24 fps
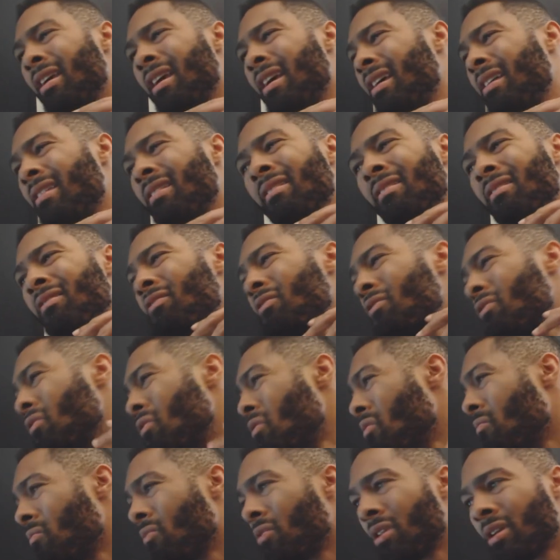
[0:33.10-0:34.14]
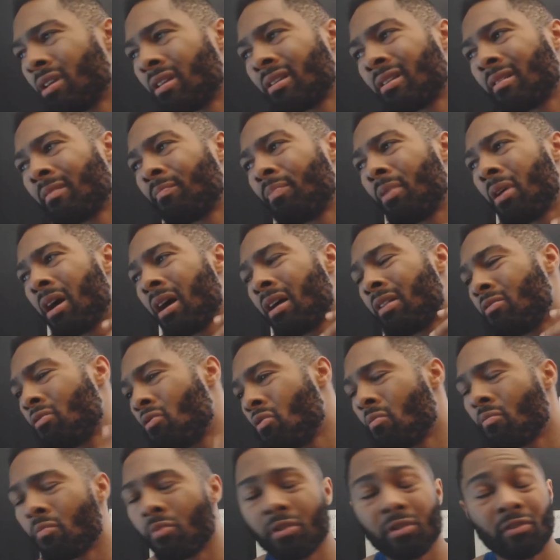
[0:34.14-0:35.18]
in numerous
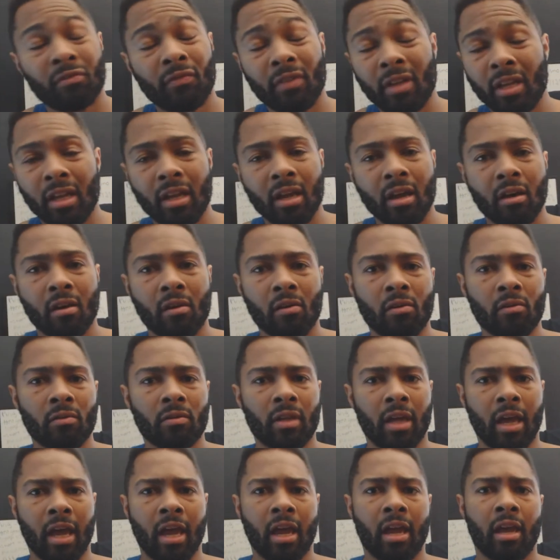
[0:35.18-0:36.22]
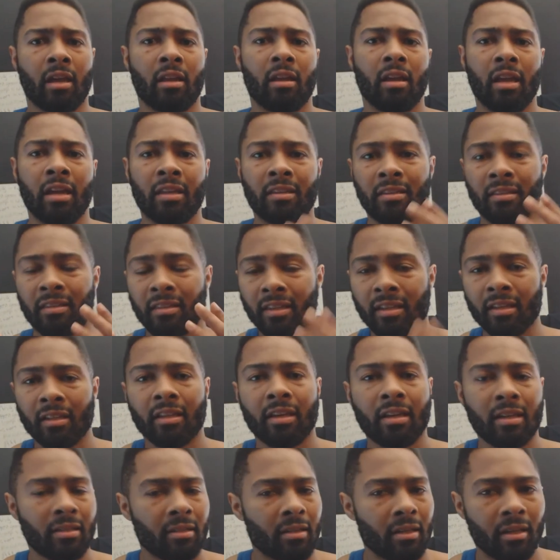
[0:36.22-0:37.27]
videos, and it still
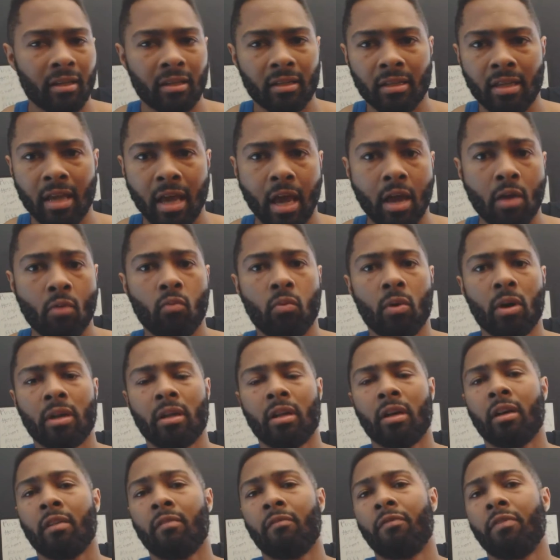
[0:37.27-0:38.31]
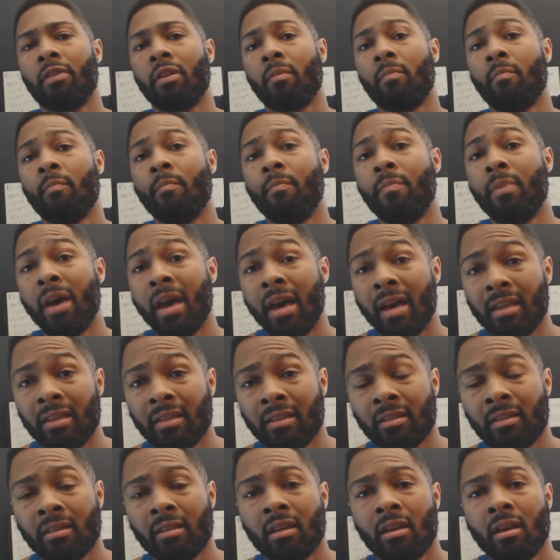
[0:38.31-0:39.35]
is to this day one of the
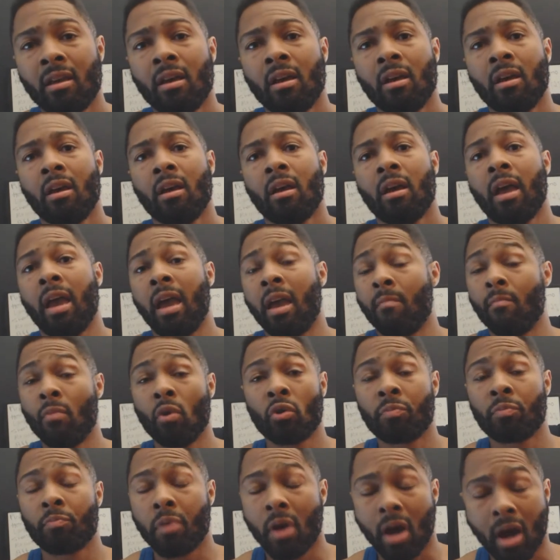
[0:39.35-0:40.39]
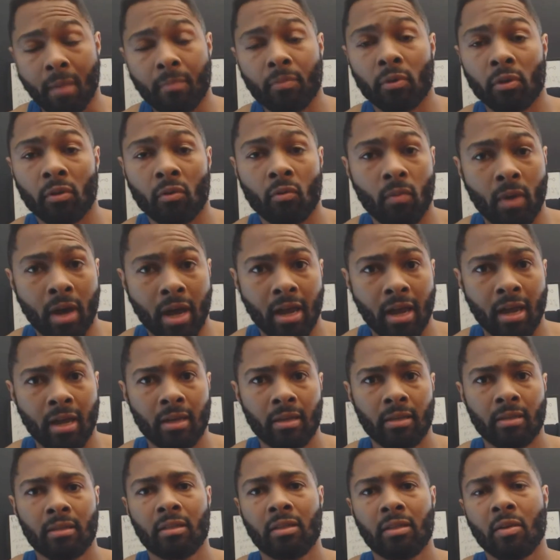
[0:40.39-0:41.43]
best and most popular
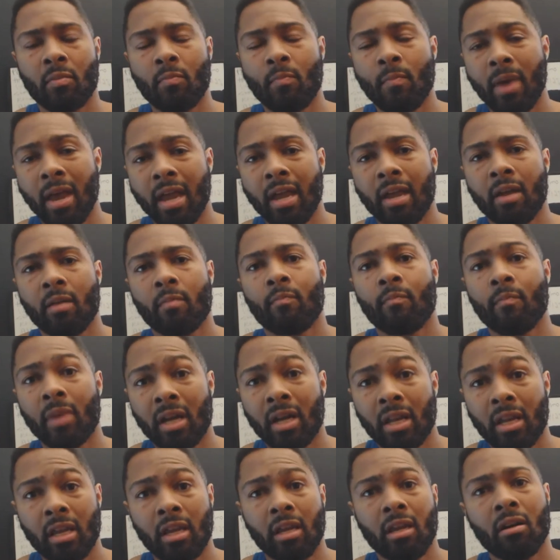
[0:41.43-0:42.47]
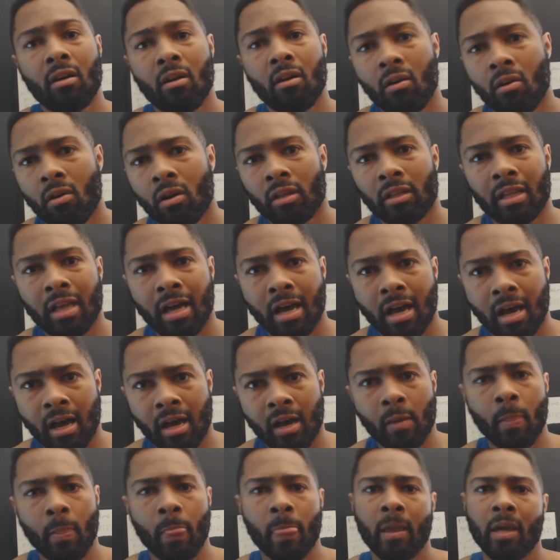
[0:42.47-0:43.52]
ways to make money
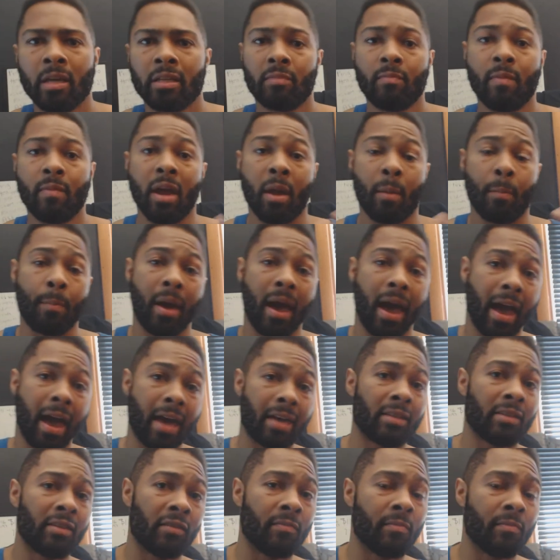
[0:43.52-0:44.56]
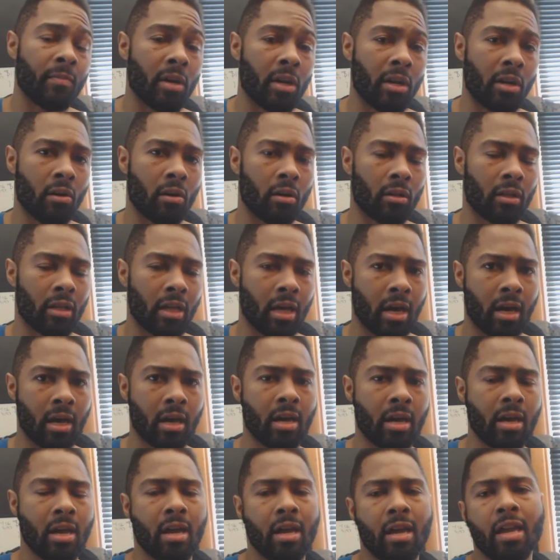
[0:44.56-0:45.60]
online, to make passive money
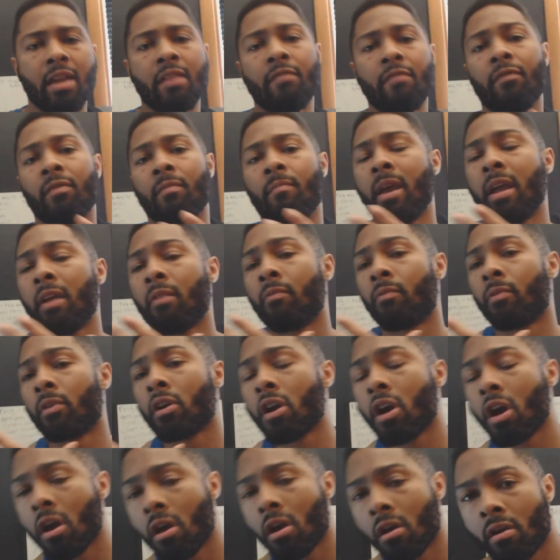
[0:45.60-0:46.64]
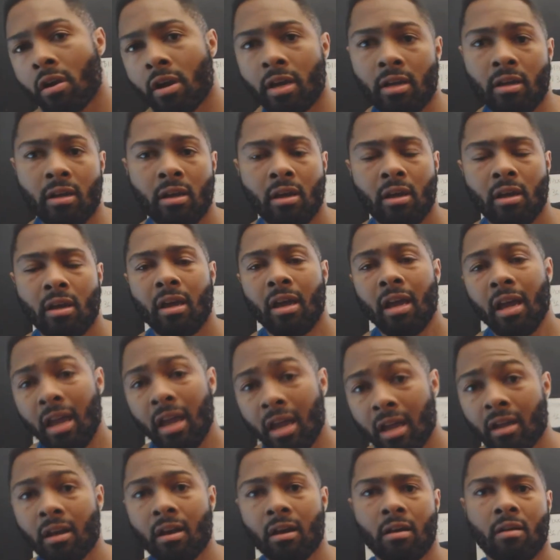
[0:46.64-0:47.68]
online, even make recurring
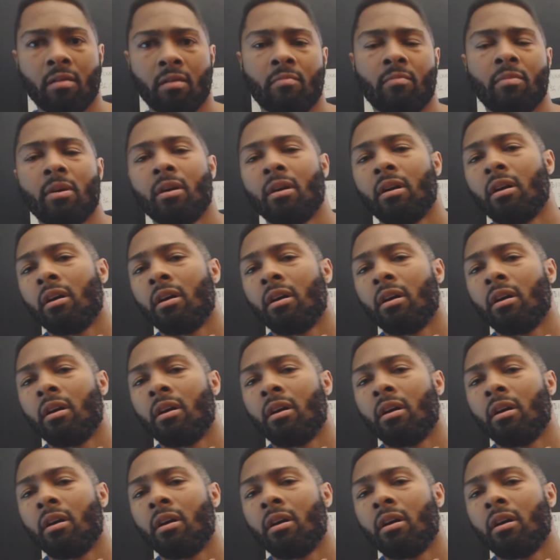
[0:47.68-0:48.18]
income